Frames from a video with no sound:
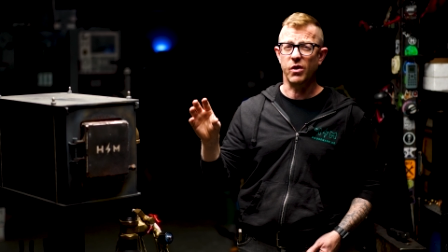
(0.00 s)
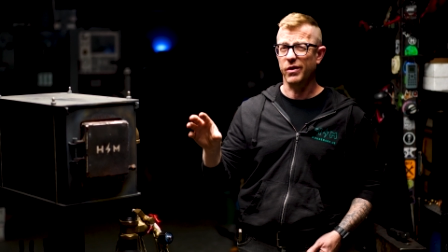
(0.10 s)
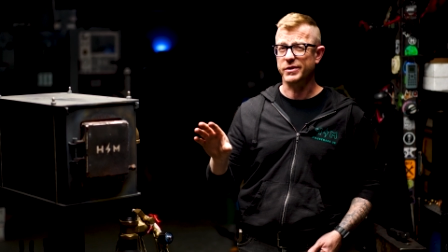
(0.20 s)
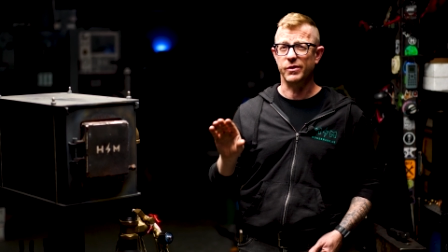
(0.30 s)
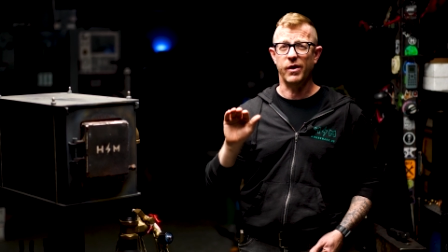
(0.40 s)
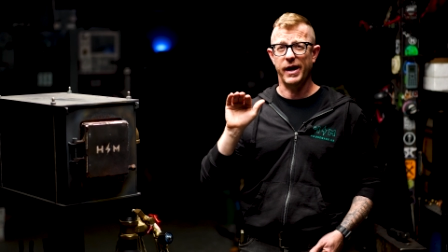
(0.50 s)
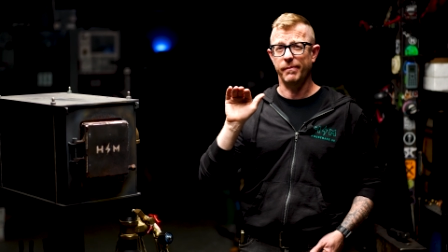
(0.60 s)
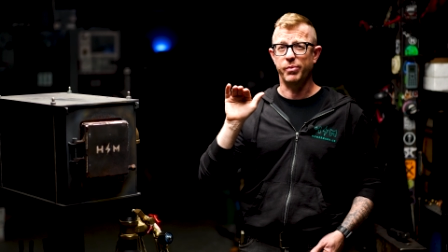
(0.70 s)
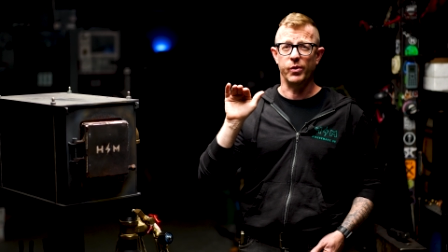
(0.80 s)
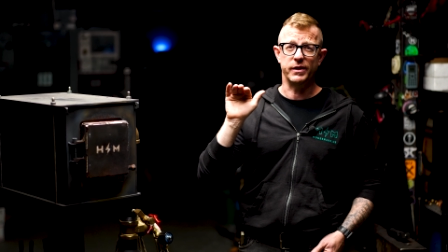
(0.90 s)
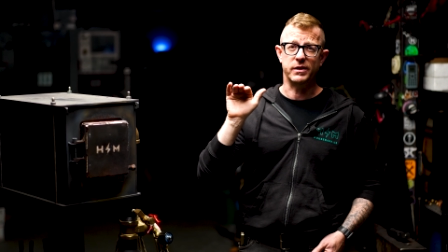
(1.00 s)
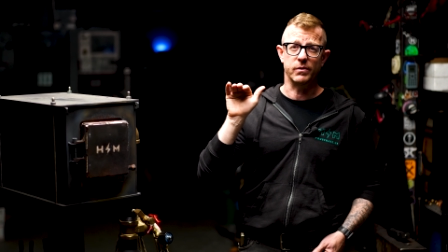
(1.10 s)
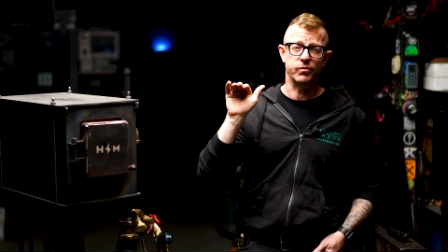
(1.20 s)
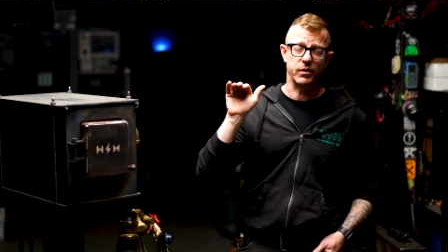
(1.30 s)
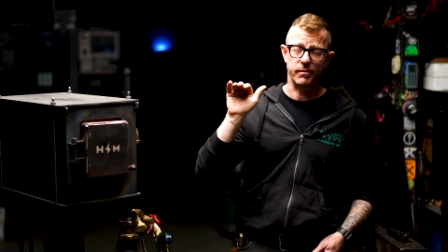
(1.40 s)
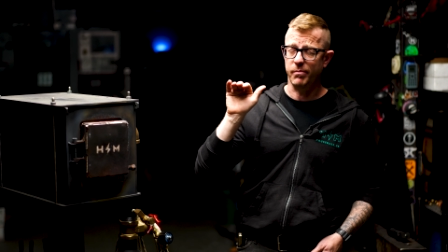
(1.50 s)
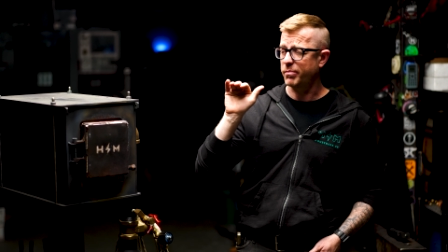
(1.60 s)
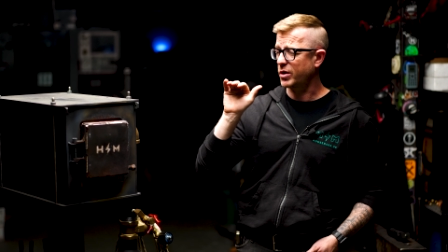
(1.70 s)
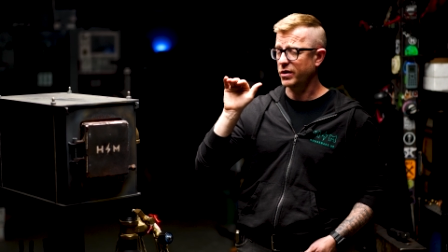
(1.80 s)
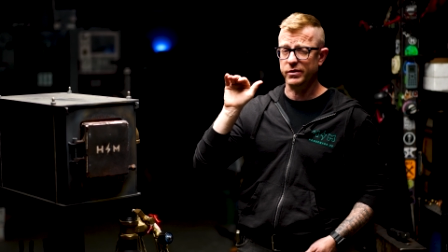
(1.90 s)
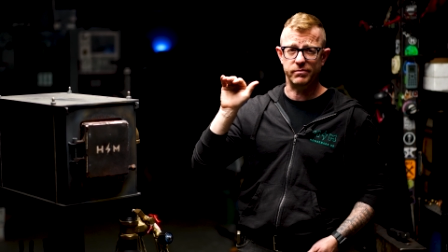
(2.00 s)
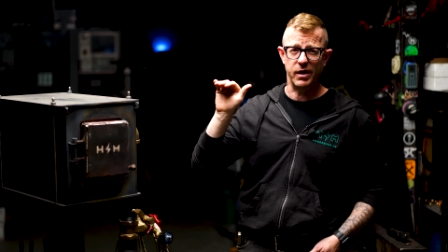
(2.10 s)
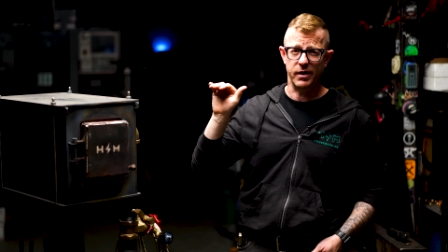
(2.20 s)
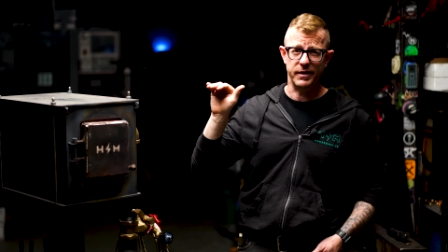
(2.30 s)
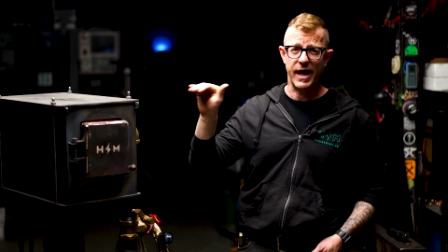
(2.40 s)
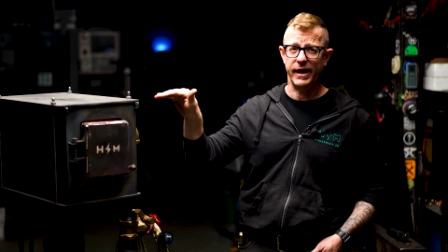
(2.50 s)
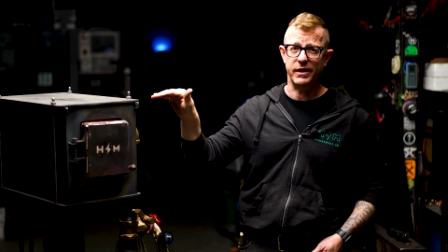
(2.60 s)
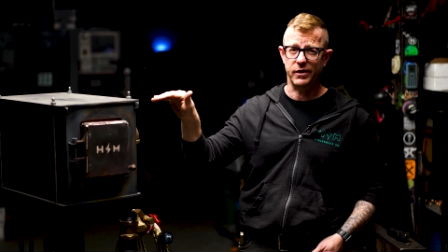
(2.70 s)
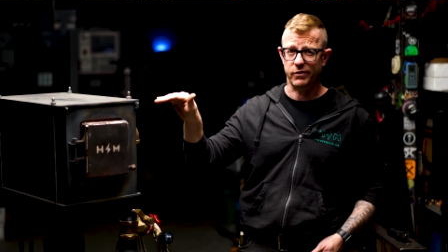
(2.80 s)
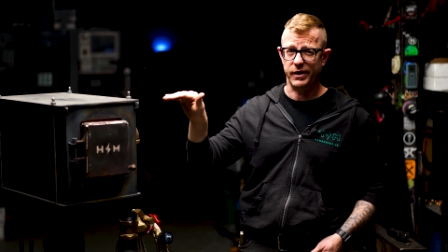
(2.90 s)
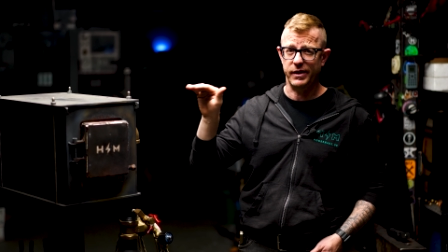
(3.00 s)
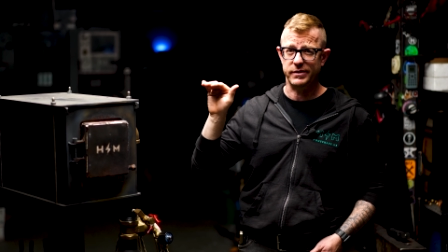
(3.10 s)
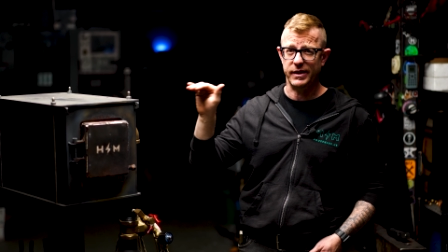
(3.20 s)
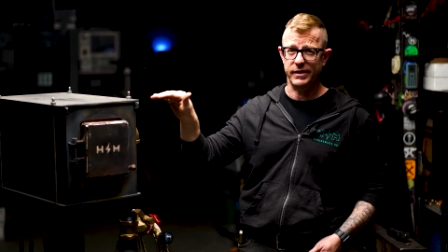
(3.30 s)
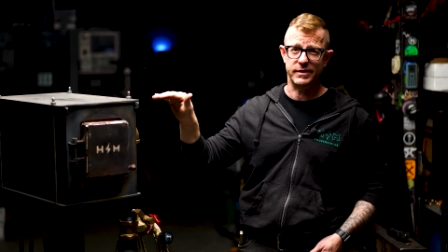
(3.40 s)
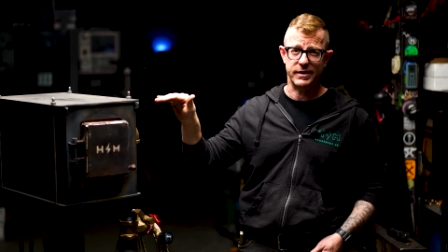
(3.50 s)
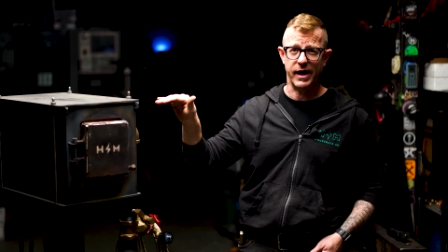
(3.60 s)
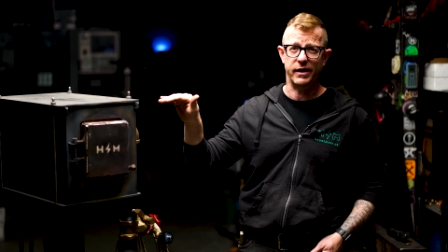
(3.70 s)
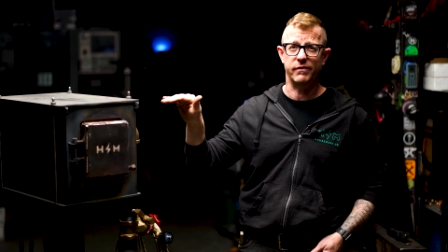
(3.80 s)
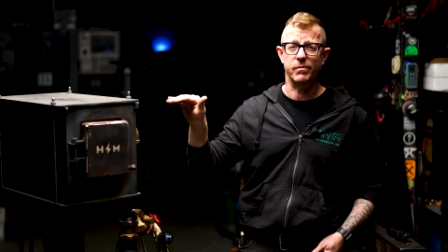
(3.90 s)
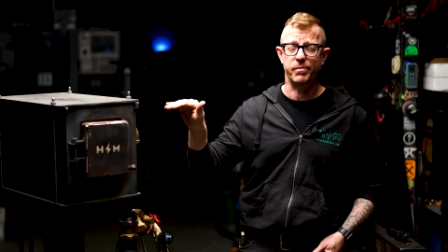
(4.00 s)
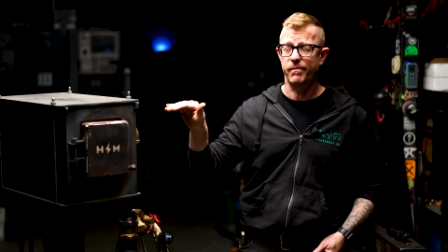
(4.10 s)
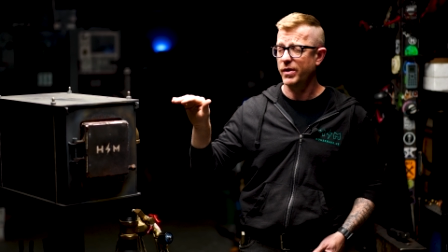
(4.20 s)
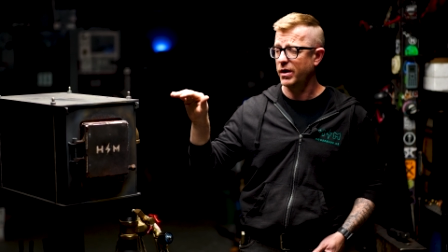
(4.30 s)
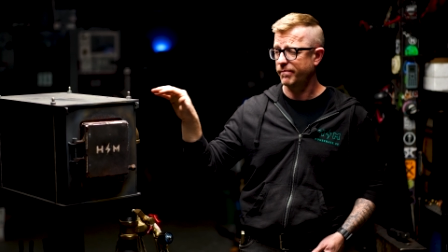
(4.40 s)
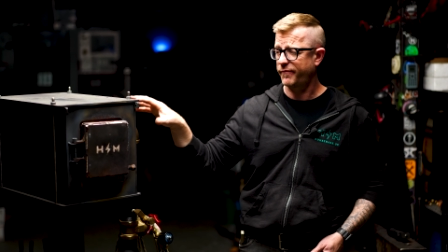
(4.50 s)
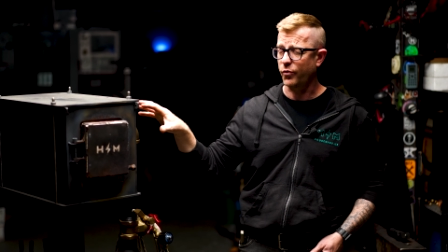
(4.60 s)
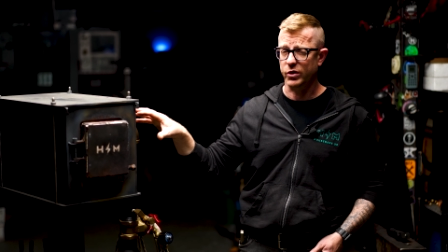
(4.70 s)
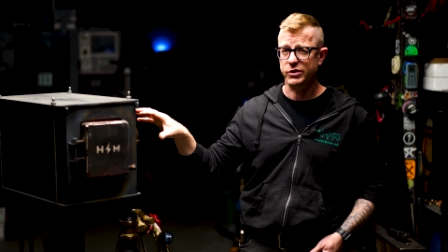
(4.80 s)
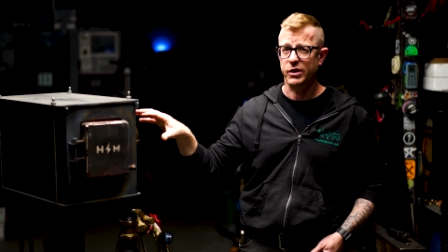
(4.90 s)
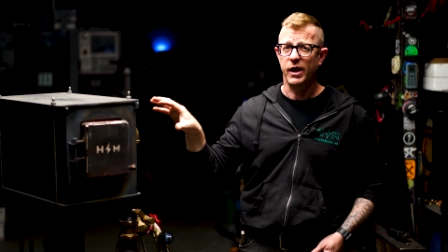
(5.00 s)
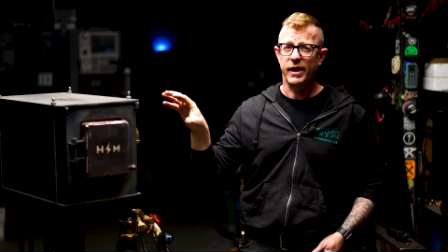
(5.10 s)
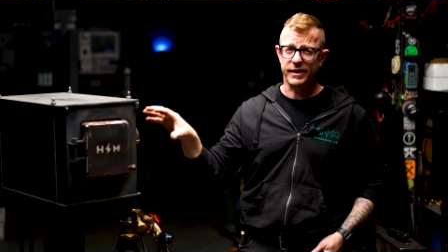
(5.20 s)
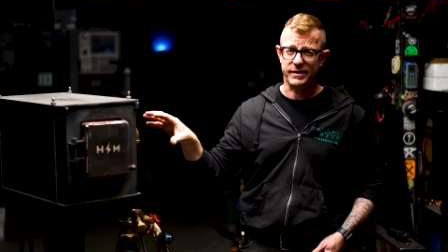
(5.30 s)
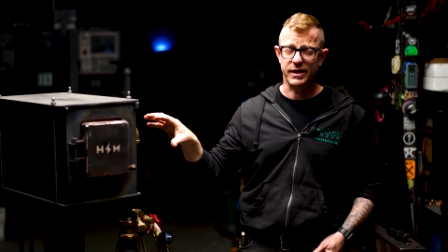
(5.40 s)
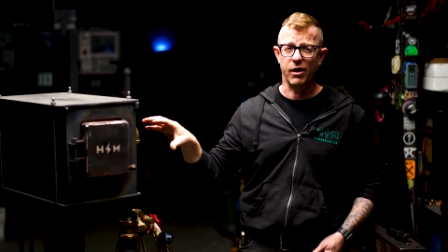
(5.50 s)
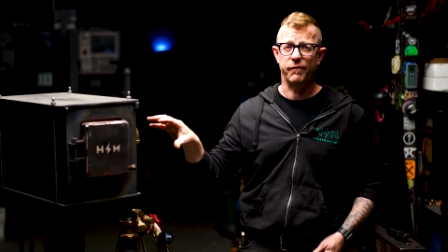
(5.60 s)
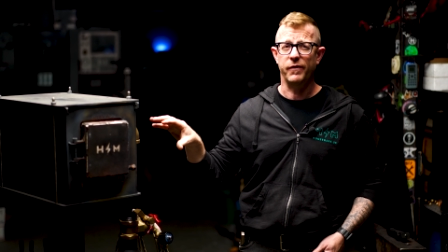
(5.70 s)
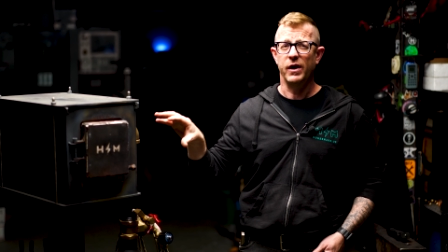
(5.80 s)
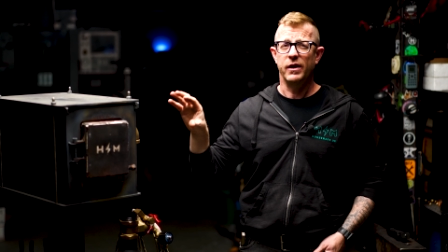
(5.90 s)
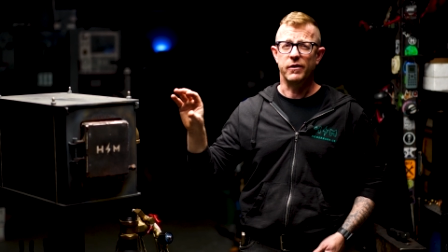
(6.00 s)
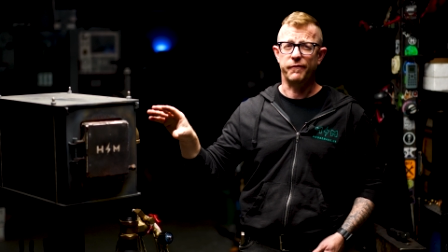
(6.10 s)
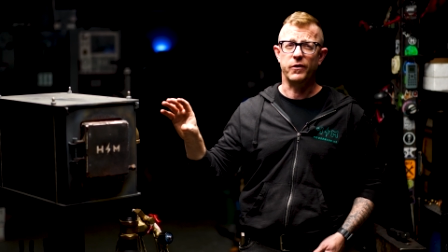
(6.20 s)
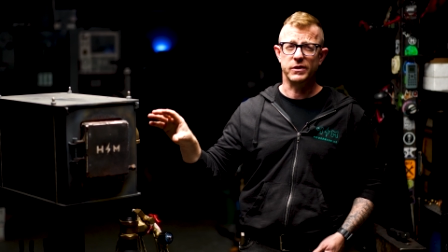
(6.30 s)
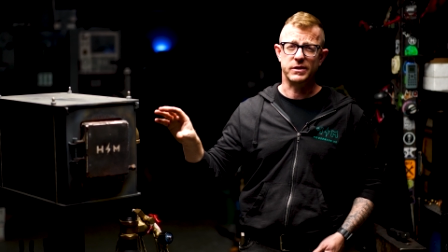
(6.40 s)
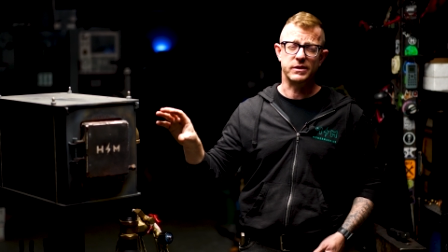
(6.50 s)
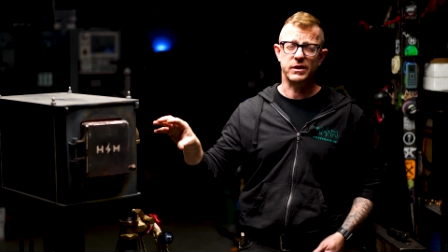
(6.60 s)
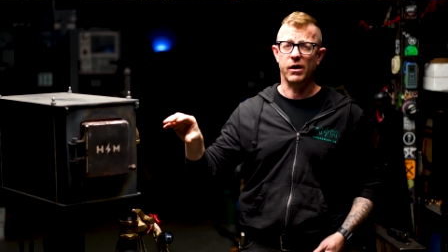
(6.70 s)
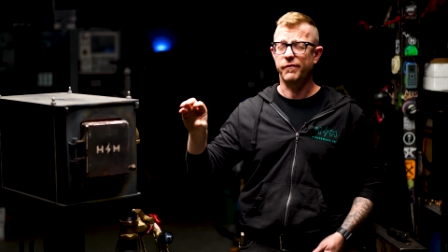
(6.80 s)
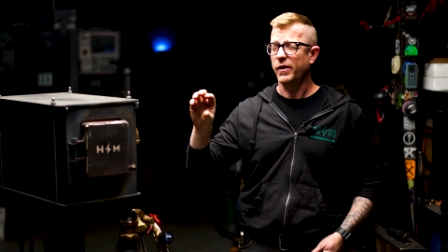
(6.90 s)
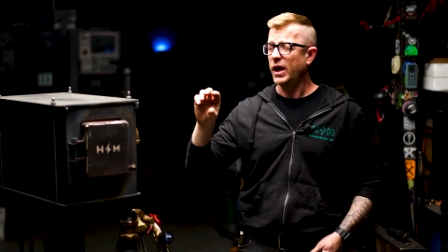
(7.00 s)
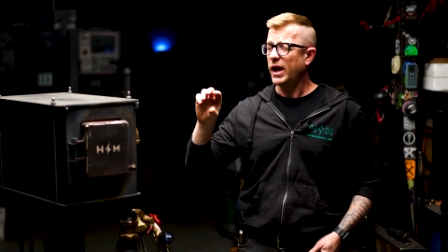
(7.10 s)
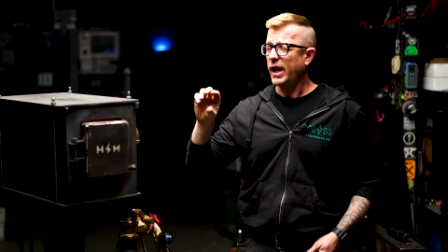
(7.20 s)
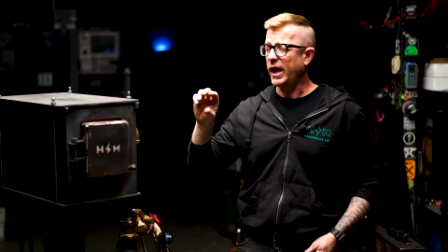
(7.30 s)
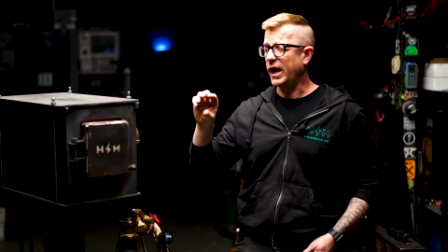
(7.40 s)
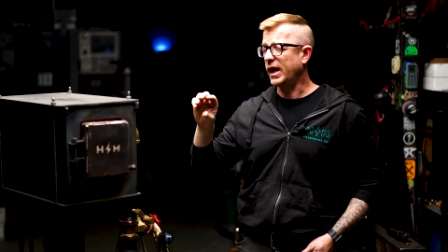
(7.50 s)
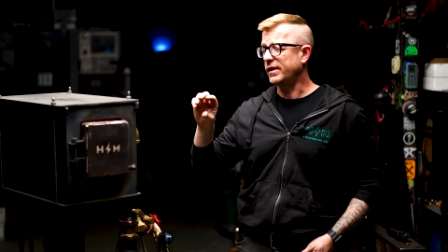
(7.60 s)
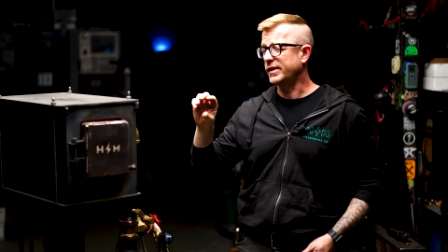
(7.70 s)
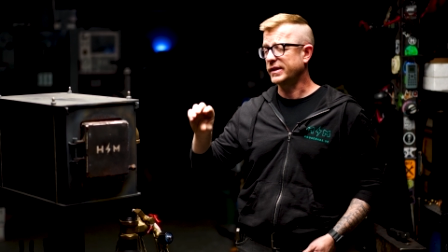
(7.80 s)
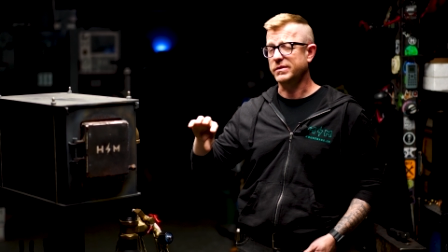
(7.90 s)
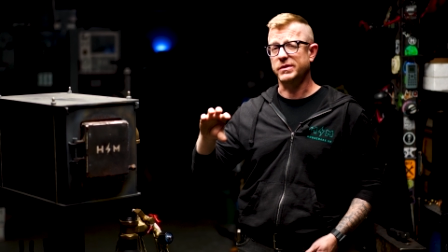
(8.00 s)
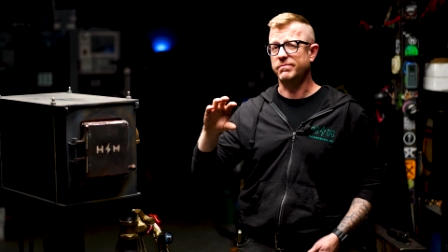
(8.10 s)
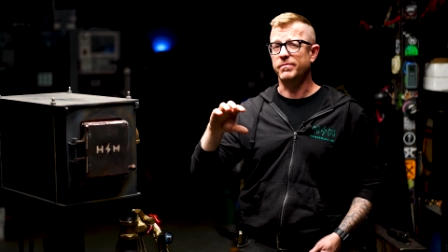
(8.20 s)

Also, I point the ribbon burner uh, 90 degrees inside of the uh, forge itself, the furnace itself, and that's